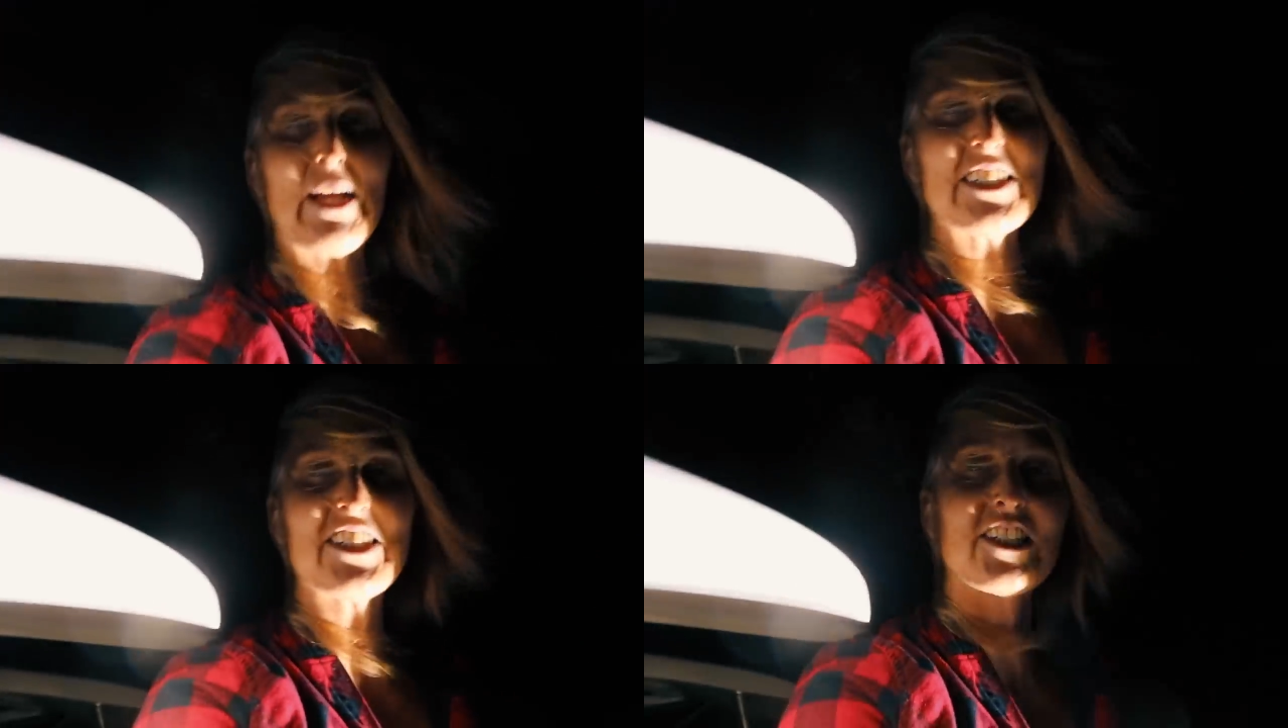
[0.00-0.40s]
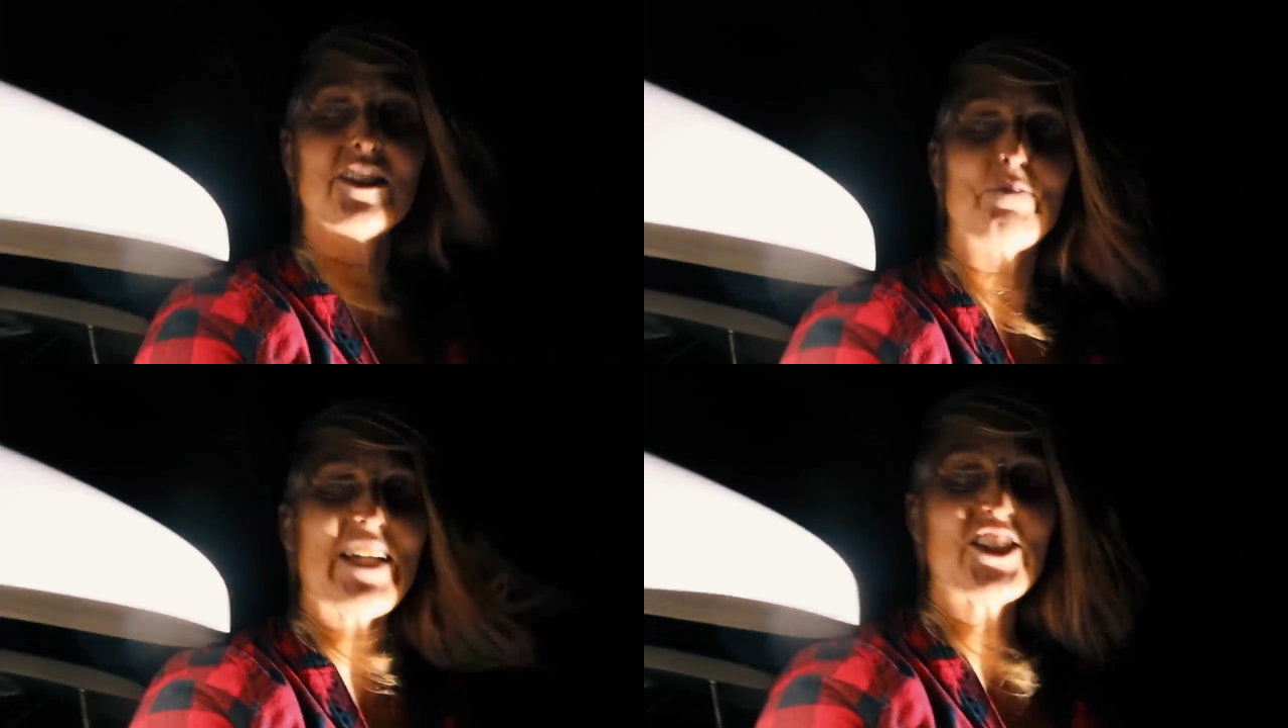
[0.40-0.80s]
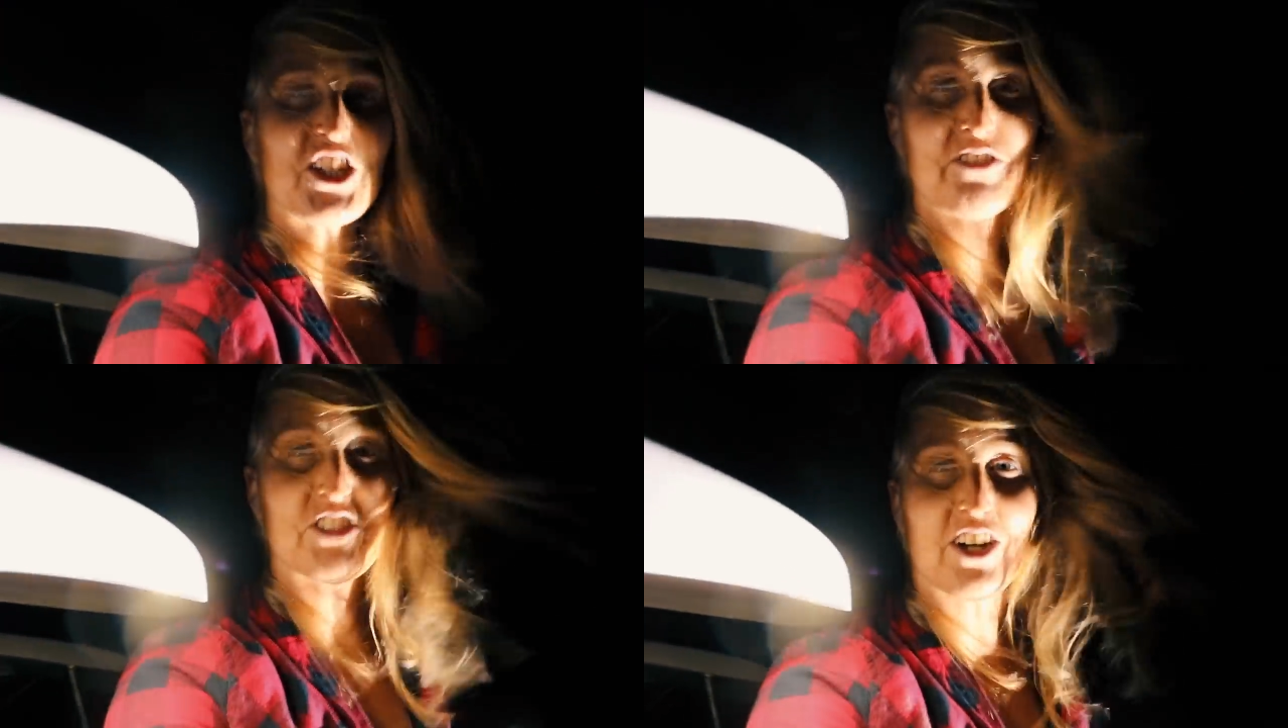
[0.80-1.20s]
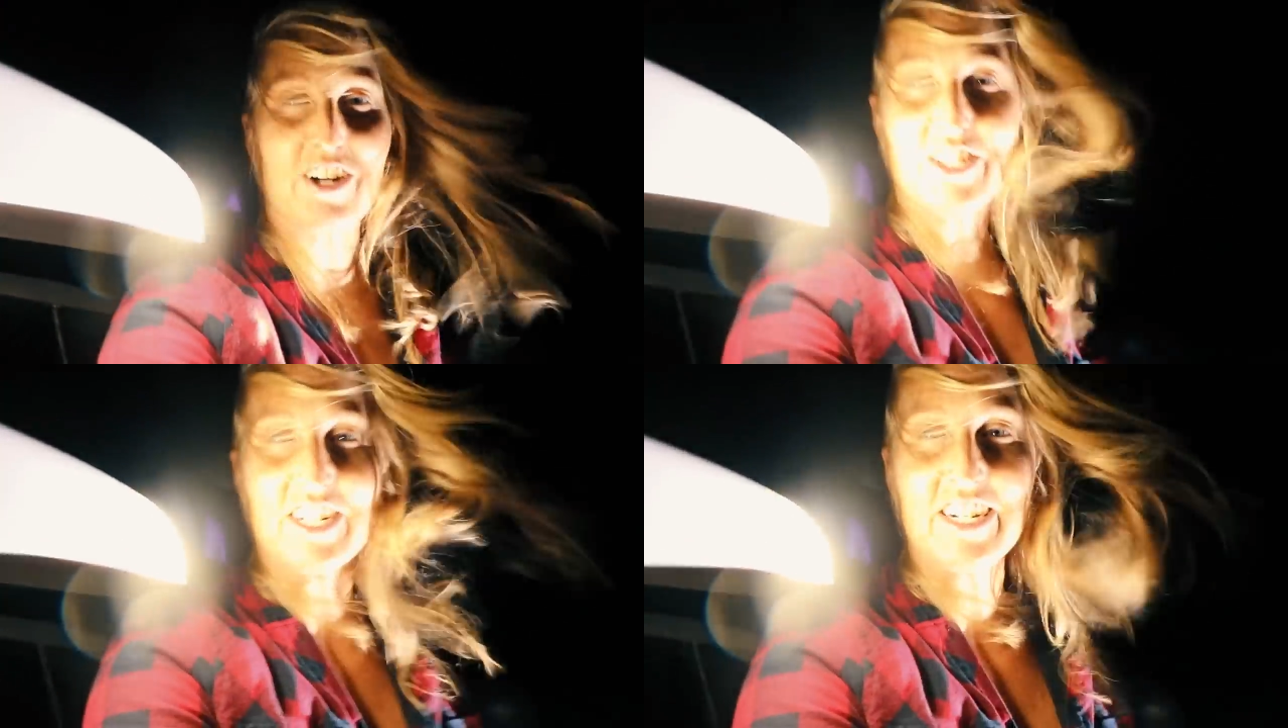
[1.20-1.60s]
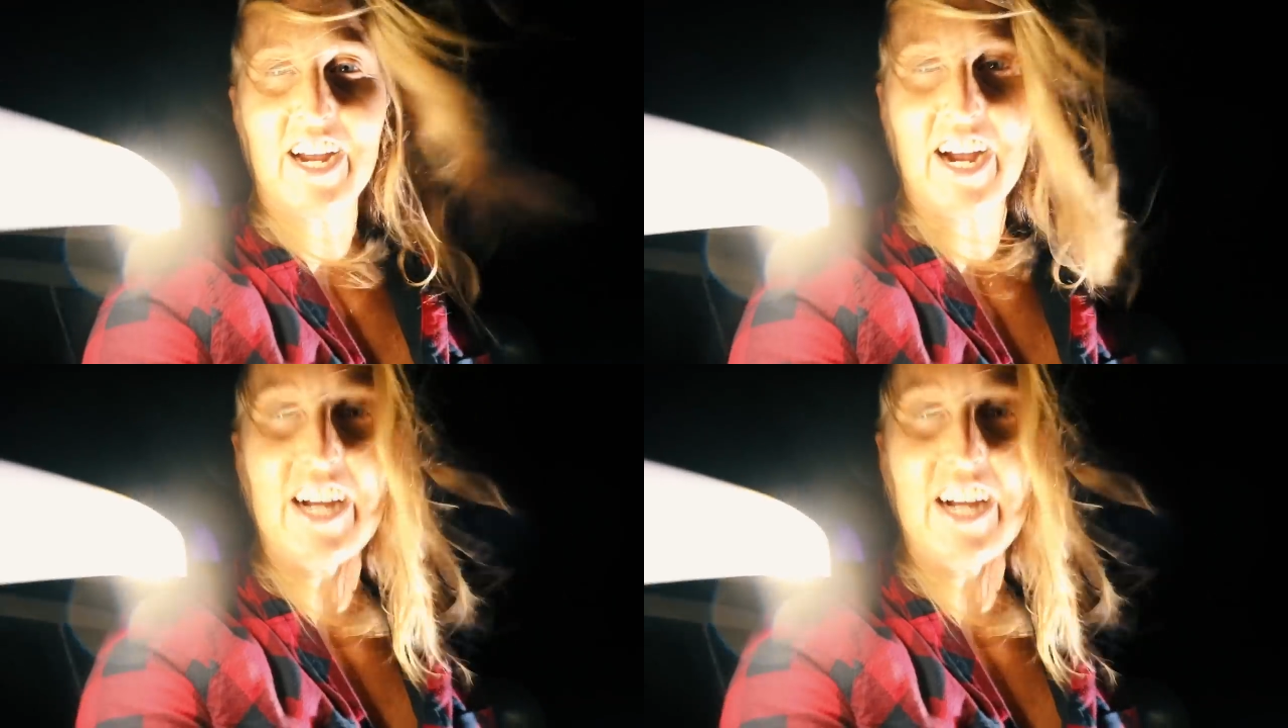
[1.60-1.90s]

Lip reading: Ben's shift starts in